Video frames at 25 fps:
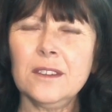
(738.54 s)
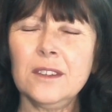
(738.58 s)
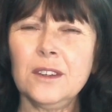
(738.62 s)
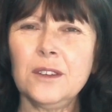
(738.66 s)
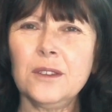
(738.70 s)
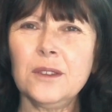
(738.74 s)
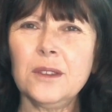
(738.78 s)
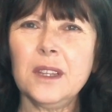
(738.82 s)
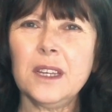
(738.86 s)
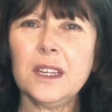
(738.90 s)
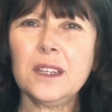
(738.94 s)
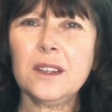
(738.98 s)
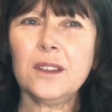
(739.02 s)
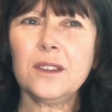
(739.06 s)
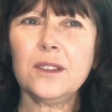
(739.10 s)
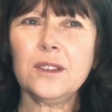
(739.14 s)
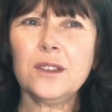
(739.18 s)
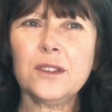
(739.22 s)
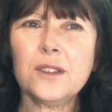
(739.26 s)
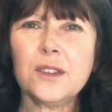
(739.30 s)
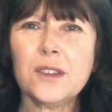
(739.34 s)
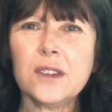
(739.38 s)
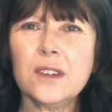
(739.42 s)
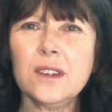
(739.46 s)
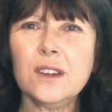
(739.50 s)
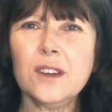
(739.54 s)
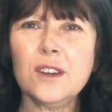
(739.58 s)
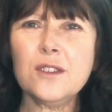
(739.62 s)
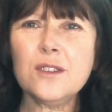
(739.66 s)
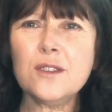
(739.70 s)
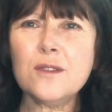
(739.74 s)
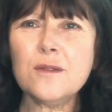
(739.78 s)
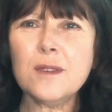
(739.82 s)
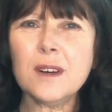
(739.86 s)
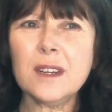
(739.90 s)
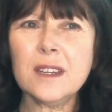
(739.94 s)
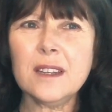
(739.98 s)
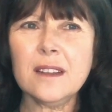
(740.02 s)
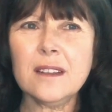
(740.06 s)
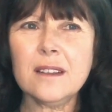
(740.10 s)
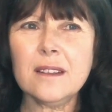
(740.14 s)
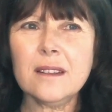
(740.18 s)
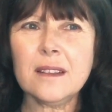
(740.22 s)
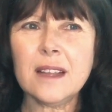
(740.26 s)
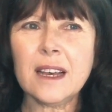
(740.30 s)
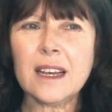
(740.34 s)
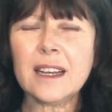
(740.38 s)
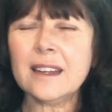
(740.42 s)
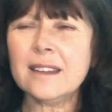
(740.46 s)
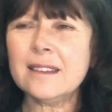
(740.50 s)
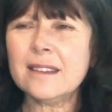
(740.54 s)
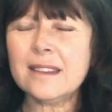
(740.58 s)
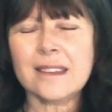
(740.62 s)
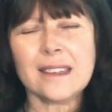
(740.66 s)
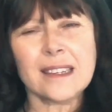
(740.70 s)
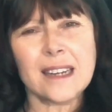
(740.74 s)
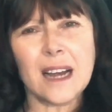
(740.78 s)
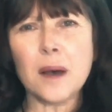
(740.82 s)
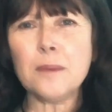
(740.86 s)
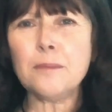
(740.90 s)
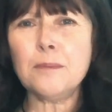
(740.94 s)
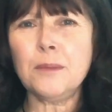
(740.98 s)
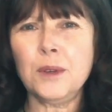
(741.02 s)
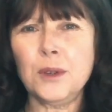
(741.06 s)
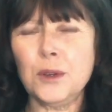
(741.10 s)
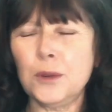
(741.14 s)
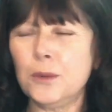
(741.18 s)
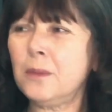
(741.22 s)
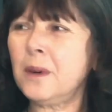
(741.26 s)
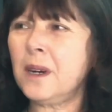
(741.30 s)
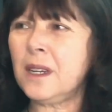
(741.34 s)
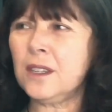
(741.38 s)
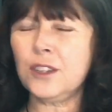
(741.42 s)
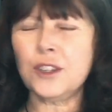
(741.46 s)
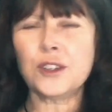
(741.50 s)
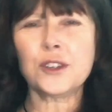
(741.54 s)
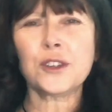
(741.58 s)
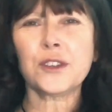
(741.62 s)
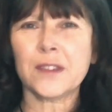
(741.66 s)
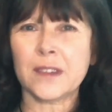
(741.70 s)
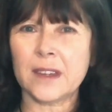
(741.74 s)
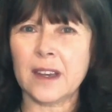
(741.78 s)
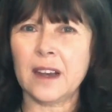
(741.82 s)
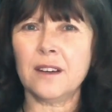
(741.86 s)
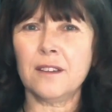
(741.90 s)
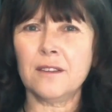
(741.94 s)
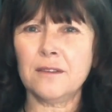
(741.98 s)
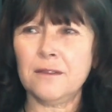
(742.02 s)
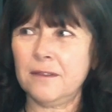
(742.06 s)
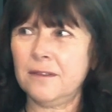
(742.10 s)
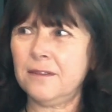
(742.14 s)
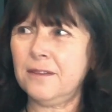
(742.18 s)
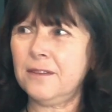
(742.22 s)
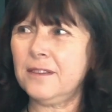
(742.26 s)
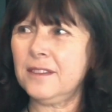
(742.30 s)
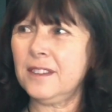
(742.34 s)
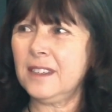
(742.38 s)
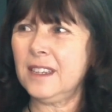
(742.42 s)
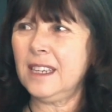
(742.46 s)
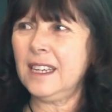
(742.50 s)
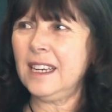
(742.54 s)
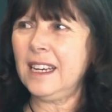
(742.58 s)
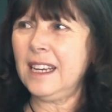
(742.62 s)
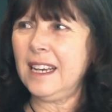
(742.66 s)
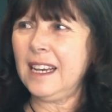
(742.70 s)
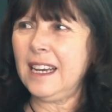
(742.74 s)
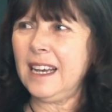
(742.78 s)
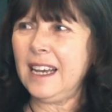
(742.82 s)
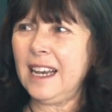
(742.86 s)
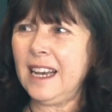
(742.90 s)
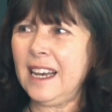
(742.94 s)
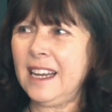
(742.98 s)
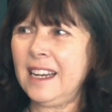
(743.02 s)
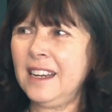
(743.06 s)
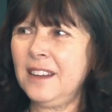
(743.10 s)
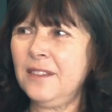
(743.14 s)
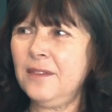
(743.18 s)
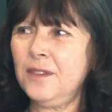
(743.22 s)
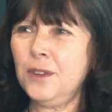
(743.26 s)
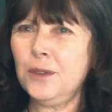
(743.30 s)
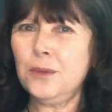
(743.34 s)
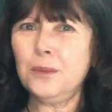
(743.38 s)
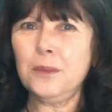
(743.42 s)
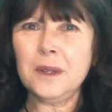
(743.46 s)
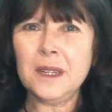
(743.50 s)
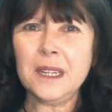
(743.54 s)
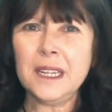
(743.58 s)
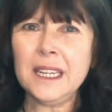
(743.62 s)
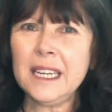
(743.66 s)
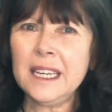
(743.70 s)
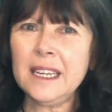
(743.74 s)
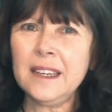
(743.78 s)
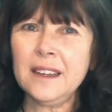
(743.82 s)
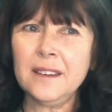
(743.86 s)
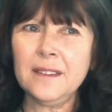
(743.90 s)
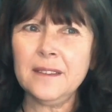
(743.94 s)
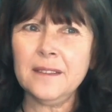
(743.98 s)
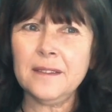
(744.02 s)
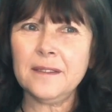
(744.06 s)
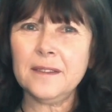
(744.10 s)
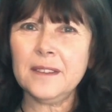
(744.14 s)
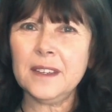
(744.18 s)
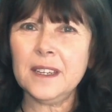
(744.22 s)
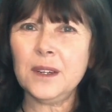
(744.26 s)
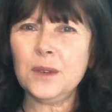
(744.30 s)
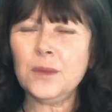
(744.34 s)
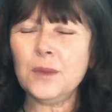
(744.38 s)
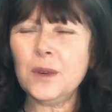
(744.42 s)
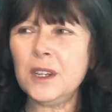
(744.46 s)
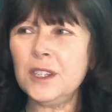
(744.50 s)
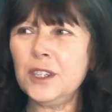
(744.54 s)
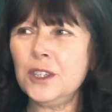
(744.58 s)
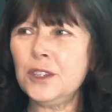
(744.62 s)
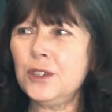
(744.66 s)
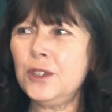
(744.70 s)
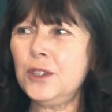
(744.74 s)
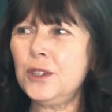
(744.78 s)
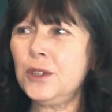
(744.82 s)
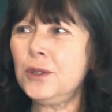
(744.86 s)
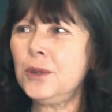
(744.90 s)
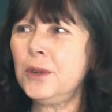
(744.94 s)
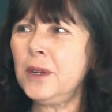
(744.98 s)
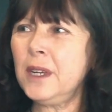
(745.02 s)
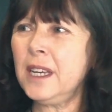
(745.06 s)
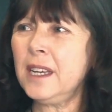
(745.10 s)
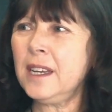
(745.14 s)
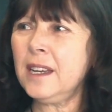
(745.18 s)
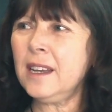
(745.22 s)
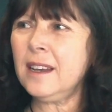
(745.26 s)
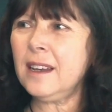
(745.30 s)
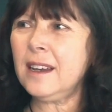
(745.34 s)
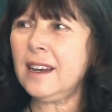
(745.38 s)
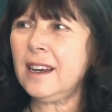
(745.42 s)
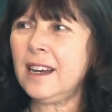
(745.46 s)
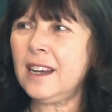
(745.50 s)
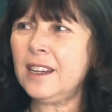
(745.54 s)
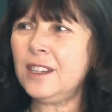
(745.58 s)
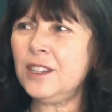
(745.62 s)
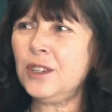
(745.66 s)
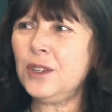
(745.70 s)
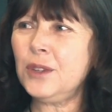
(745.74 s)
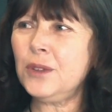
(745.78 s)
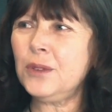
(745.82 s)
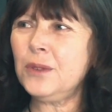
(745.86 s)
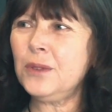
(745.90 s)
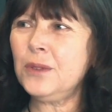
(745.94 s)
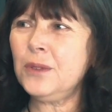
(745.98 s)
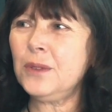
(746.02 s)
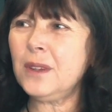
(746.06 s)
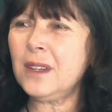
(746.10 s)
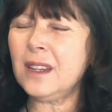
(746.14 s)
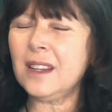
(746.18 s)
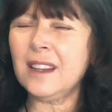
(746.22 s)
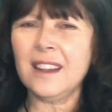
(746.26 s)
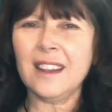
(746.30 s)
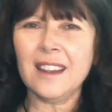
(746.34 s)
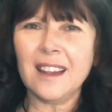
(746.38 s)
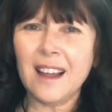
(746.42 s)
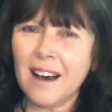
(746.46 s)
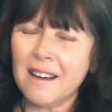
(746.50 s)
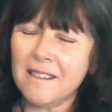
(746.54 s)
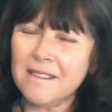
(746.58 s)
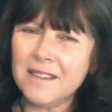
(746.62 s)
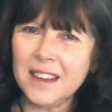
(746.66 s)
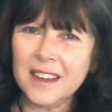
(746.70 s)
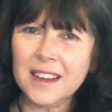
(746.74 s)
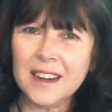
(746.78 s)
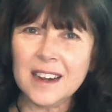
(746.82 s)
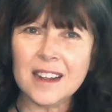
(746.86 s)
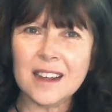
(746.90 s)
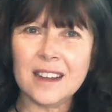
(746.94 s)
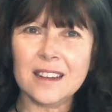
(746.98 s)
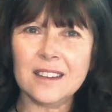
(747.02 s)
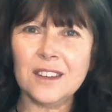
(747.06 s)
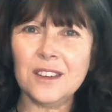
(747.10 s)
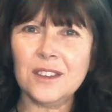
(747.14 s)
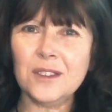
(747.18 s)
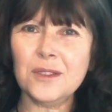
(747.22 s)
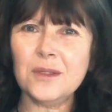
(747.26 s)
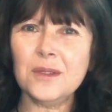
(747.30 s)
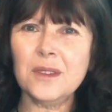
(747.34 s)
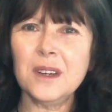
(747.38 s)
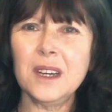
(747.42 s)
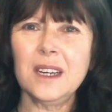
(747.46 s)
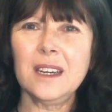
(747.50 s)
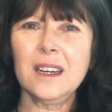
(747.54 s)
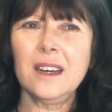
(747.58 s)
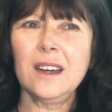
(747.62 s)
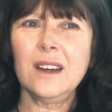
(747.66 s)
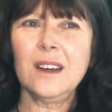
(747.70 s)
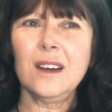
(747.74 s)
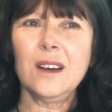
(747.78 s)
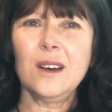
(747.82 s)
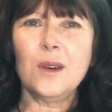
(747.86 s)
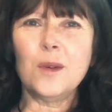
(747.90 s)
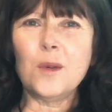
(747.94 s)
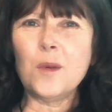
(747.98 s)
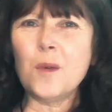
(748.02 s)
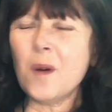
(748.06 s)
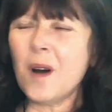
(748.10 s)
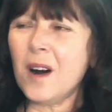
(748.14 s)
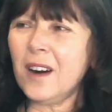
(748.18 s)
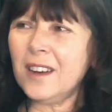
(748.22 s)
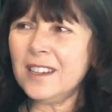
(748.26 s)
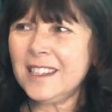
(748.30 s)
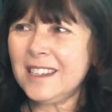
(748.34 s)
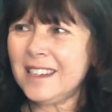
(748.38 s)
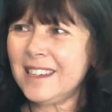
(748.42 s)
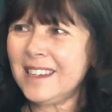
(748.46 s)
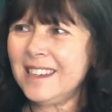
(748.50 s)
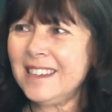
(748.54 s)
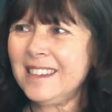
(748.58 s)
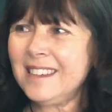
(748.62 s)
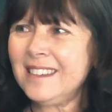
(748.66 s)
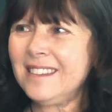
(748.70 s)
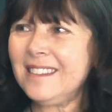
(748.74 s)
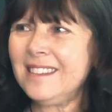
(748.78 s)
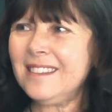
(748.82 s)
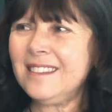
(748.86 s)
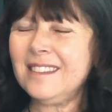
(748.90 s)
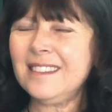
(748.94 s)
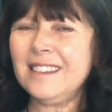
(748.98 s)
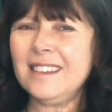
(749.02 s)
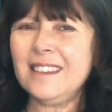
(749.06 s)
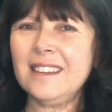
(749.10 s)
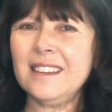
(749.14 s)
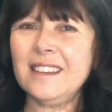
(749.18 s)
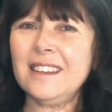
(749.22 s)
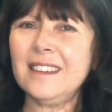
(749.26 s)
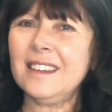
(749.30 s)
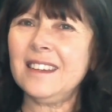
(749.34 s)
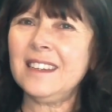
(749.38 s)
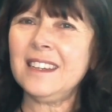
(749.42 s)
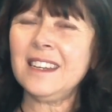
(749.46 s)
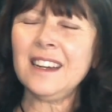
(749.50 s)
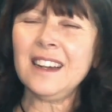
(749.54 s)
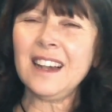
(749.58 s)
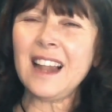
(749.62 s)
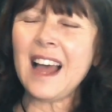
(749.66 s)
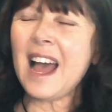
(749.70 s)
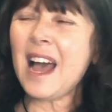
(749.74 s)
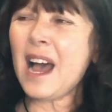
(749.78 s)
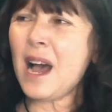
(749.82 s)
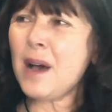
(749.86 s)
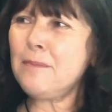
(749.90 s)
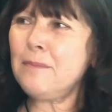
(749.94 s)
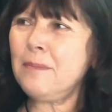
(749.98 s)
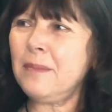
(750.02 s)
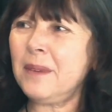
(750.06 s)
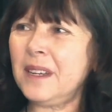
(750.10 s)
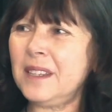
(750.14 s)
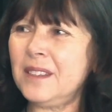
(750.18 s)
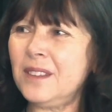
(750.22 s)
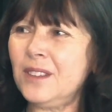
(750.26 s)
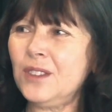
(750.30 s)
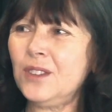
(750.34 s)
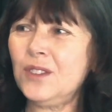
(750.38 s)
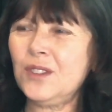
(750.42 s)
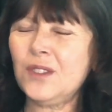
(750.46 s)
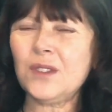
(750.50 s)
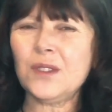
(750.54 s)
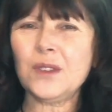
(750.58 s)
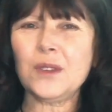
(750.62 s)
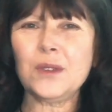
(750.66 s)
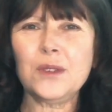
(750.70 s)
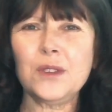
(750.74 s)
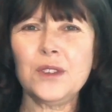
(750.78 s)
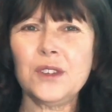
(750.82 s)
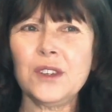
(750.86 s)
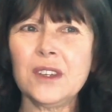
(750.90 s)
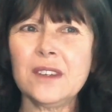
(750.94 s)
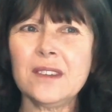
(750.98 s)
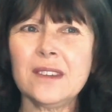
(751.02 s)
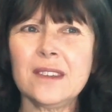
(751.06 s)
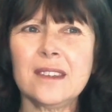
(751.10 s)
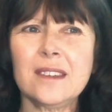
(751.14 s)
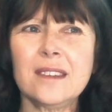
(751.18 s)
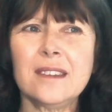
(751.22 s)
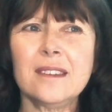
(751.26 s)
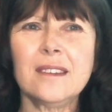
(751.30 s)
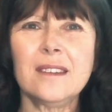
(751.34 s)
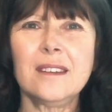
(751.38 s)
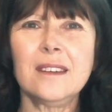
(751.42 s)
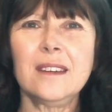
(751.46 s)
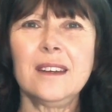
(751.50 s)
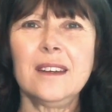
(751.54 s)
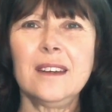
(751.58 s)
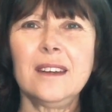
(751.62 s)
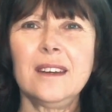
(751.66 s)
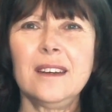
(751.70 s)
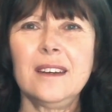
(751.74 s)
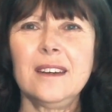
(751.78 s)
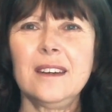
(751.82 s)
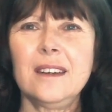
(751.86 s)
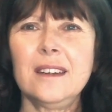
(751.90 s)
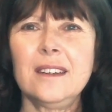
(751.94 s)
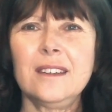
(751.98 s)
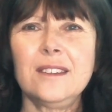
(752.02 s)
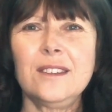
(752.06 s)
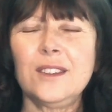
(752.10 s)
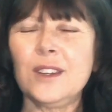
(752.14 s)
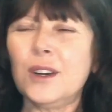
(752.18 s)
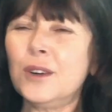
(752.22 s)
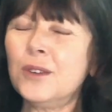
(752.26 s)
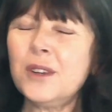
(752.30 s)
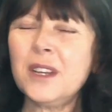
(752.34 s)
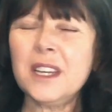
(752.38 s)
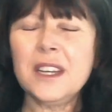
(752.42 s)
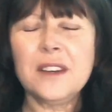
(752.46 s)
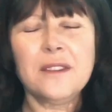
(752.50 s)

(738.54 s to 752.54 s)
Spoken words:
that there's no one that can stop you but yourself. And if you believe in what you're doing and you love it and you want it, it'll happen. So just don't give